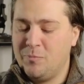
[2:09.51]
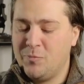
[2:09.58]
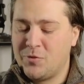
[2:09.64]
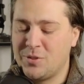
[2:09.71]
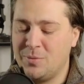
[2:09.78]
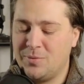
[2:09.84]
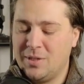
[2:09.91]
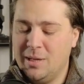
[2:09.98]

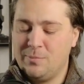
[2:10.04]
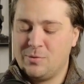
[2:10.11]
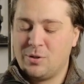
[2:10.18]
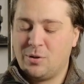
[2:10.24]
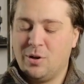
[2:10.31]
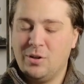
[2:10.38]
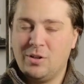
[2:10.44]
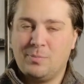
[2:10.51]
Sometimes
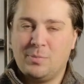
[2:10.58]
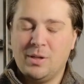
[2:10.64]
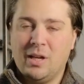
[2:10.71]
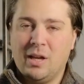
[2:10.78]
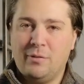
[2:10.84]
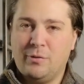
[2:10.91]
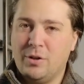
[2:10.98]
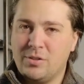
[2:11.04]
they're hard to bring
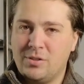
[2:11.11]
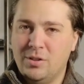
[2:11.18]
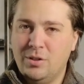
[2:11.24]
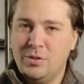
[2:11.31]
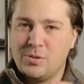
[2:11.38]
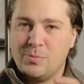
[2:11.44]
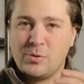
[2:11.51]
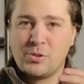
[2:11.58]
out if you're just going to
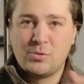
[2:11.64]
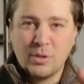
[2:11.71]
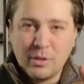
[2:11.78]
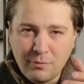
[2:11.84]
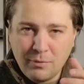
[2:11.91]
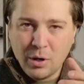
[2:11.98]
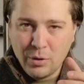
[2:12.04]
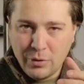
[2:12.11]
do some street
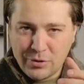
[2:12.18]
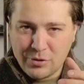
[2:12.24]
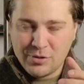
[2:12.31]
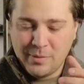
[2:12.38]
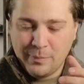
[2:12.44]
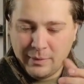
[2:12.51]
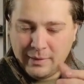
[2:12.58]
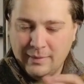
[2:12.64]
photos or
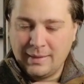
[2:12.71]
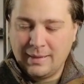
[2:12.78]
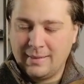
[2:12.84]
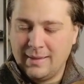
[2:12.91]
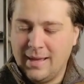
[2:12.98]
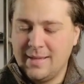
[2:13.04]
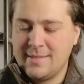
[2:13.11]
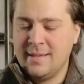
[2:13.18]
something like
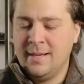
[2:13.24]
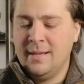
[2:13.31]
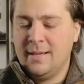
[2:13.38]
that.